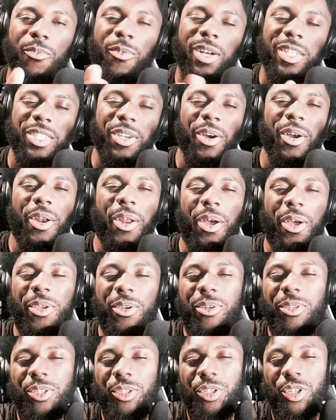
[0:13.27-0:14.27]
What's going on
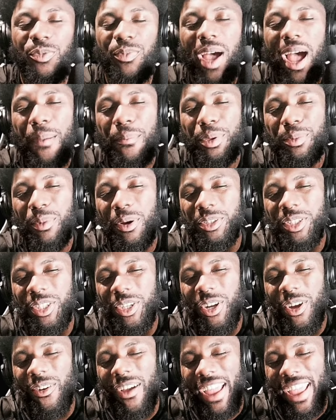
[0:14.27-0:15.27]
YouTube? I'm Emotional,